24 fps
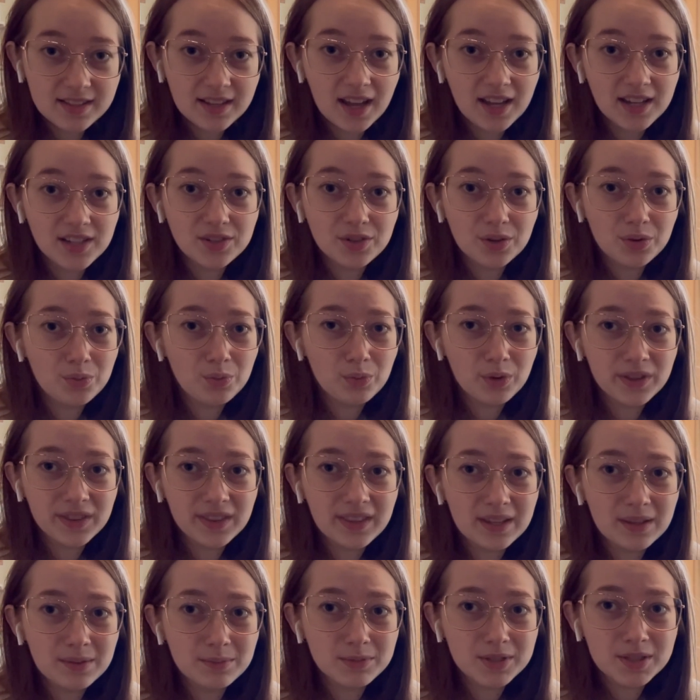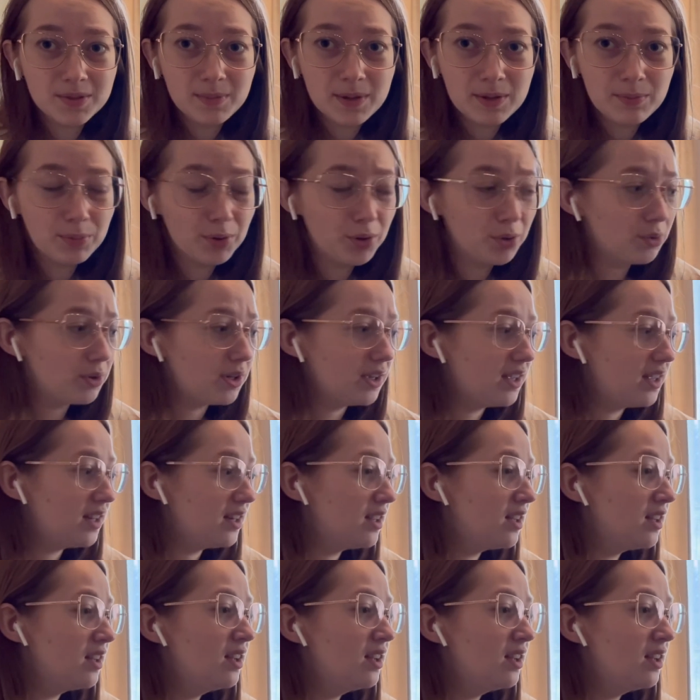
I don't want them to be broken.